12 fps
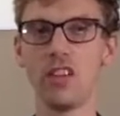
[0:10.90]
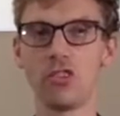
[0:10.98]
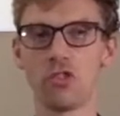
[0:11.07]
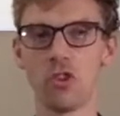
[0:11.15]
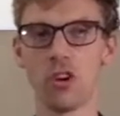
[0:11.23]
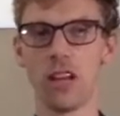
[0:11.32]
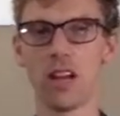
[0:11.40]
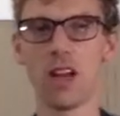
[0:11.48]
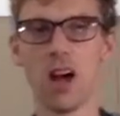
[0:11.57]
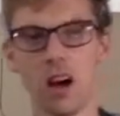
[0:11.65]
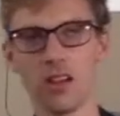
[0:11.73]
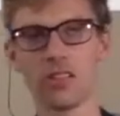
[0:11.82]
join in
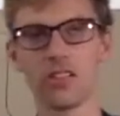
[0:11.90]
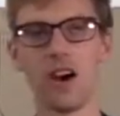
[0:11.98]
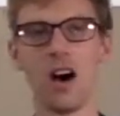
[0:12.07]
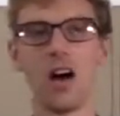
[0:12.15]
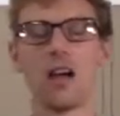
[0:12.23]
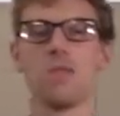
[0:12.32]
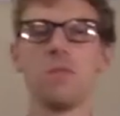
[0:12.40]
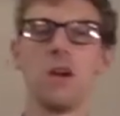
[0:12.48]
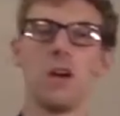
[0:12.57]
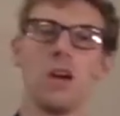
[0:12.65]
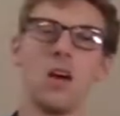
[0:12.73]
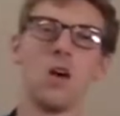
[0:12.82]
last time,
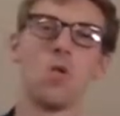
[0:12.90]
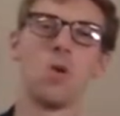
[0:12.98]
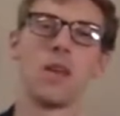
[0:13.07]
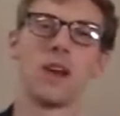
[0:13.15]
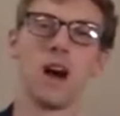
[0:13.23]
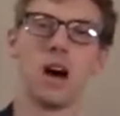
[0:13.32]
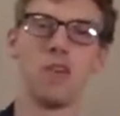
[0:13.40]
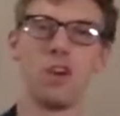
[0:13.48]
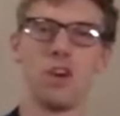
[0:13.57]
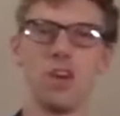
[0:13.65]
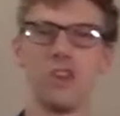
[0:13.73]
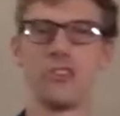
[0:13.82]
we
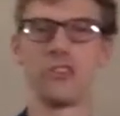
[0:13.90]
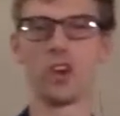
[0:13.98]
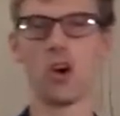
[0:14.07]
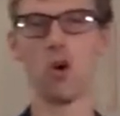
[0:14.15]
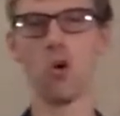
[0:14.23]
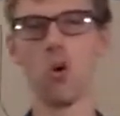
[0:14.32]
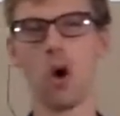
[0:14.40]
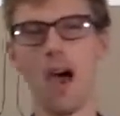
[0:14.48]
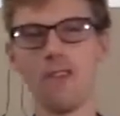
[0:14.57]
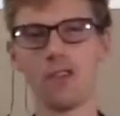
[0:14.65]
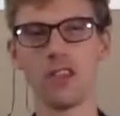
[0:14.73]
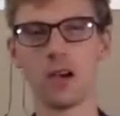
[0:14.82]
covered
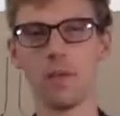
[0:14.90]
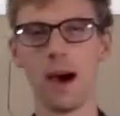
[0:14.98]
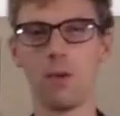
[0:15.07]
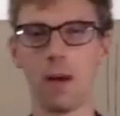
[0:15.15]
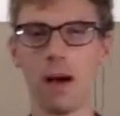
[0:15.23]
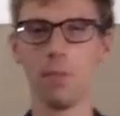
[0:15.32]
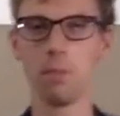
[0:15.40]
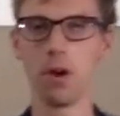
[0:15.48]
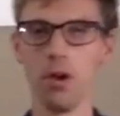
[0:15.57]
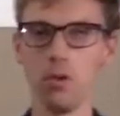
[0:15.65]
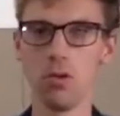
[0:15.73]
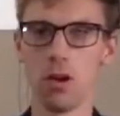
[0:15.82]
everything about
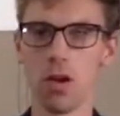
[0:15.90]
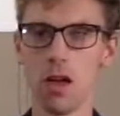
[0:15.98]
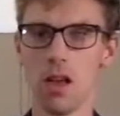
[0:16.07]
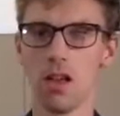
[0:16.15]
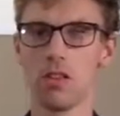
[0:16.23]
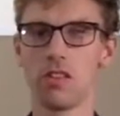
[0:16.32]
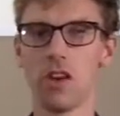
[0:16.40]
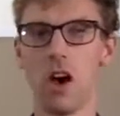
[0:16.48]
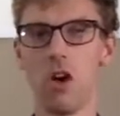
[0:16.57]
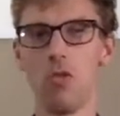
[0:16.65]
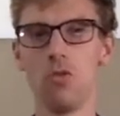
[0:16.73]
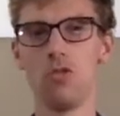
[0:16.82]
bamboo.
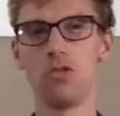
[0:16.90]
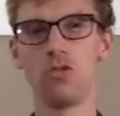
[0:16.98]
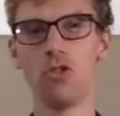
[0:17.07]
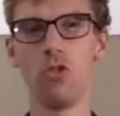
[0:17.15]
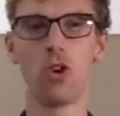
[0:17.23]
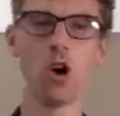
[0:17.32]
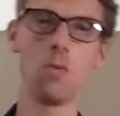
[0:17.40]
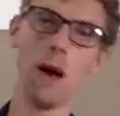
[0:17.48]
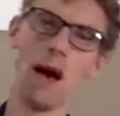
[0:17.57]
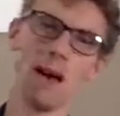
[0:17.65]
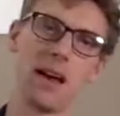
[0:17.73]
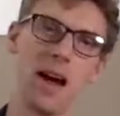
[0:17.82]
So do go
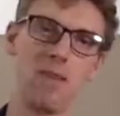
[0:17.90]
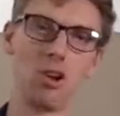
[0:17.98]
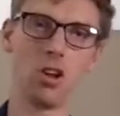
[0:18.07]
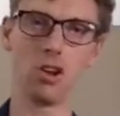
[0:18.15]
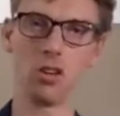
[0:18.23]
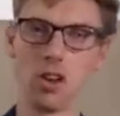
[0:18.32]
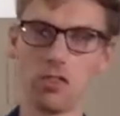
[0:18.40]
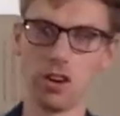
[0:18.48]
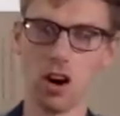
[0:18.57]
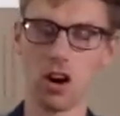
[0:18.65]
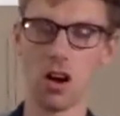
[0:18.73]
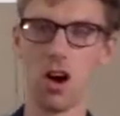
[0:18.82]
back and have a look at those
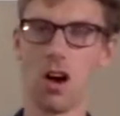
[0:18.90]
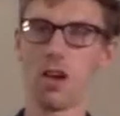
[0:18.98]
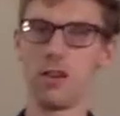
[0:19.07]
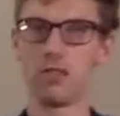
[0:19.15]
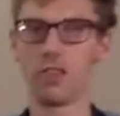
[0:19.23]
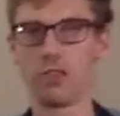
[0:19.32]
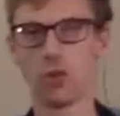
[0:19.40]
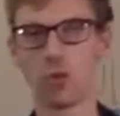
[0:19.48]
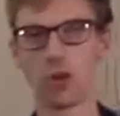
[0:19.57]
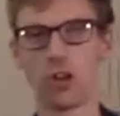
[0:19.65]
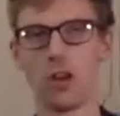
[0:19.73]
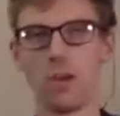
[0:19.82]
archives if you
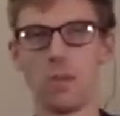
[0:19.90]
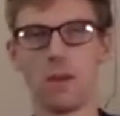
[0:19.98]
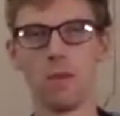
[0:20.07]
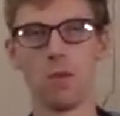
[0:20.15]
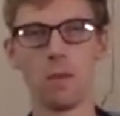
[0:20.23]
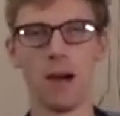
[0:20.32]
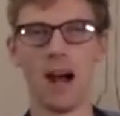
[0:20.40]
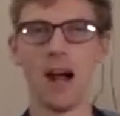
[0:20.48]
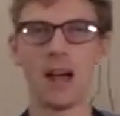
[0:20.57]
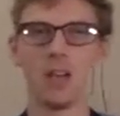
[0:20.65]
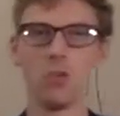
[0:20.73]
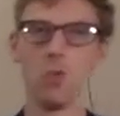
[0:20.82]
want to know a bit more about
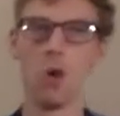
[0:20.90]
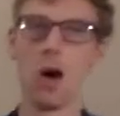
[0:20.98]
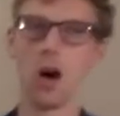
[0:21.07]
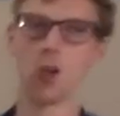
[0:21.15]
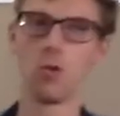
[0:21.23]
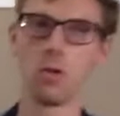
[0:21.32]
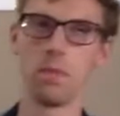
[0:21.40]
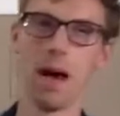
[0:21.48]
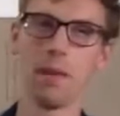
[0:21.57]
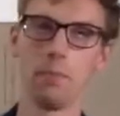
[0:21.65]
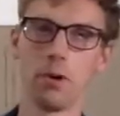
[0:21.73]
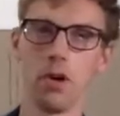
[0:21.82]
how you work with
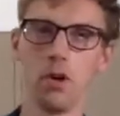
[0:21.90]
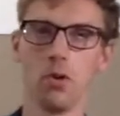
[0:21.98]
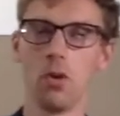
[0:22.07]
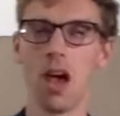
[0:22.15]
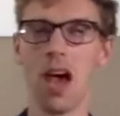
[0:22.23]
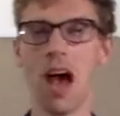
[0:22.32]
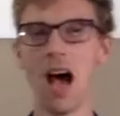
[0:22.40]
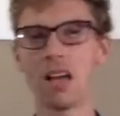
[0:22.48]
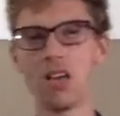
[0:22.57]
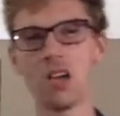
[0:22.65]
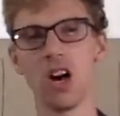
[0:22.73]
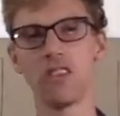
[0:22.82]
bamboo, how
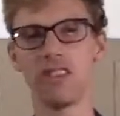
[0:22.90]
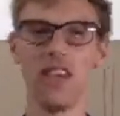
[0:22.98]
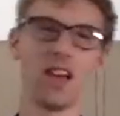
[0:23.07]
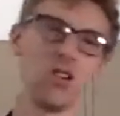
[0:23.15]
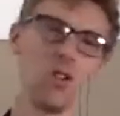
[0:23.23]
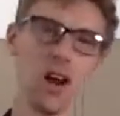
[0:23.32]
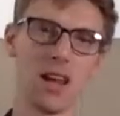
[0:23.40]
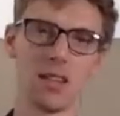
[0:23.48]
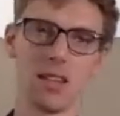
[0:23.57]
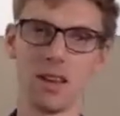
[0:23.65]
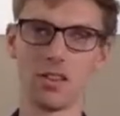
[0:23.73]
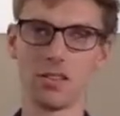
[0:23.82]
you cut it and
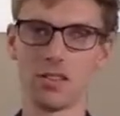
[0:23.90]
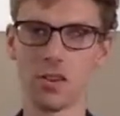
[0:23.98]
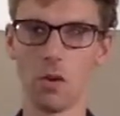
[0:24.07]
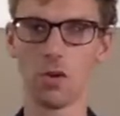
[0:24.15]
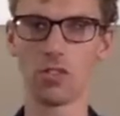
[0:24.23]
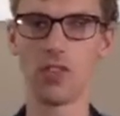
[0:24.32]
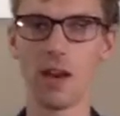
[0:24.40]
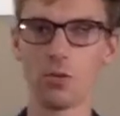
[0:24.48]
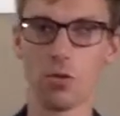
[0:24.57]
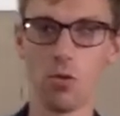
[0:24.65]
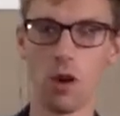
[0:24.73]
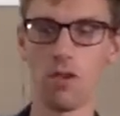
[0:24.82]
create things and so on. So that
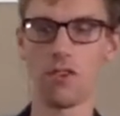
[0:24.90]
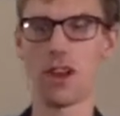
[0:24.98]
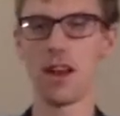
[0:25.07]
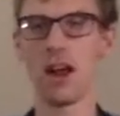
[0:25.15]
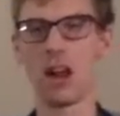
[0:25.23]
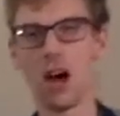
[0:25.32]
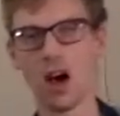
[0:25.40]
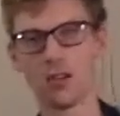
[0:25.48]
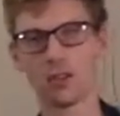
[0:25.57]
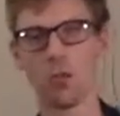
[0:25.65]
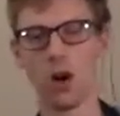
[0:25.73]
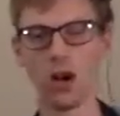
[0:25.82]
was all covered in our
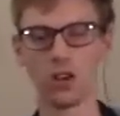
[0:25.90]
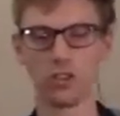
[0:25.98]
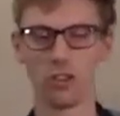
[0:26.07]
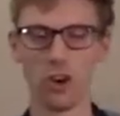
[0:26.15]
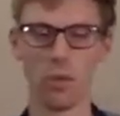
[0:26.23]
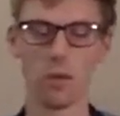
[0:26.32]
last workshop.